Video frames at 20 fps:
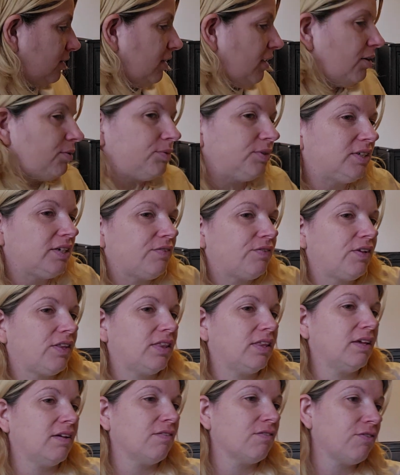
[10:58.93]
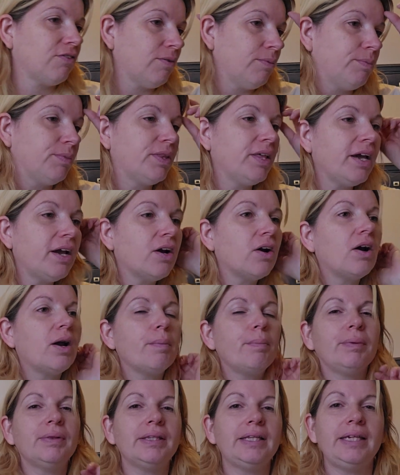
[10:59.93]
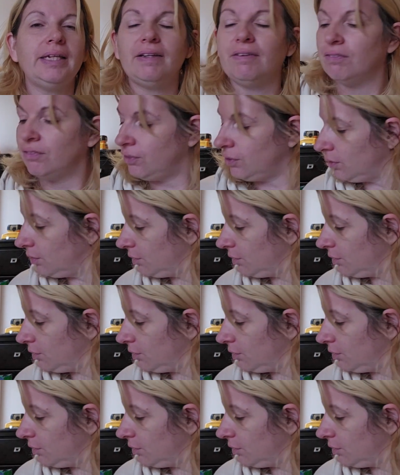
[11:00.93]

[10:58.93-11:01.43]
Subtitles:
that was everything from there, I believe.